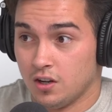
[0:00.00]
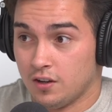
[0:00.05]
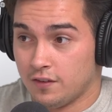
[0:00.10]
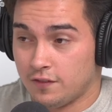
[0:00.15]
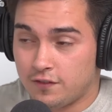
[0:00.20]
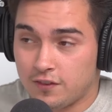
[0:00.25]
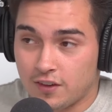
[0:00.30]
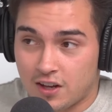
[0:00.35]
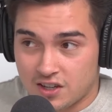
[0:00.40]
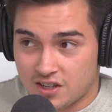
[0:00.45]

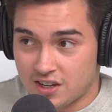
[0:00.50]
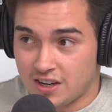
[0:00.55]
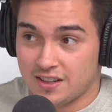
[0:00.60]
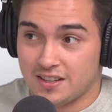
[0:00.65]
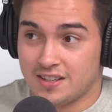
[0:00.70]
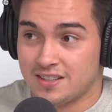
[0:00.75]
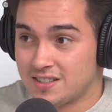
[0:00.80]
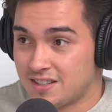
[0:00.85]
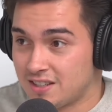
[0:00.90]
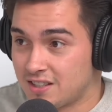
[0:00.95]
flush out
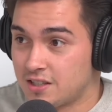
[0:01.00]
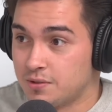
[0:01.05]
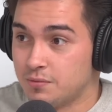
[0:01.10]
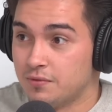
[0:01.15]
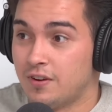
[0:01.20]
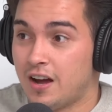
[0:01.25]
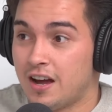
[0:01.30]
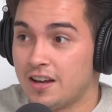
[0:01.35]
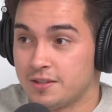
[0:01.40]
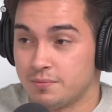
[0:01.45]
their system
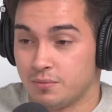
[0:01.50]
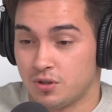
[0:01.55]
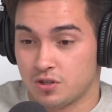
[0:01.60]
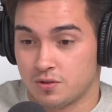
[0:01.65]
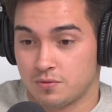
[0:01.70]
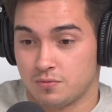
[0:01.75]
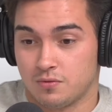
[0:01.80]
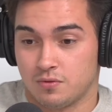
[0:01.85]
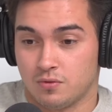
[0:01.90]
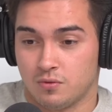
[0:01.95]
of as
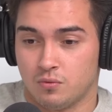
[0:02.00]
much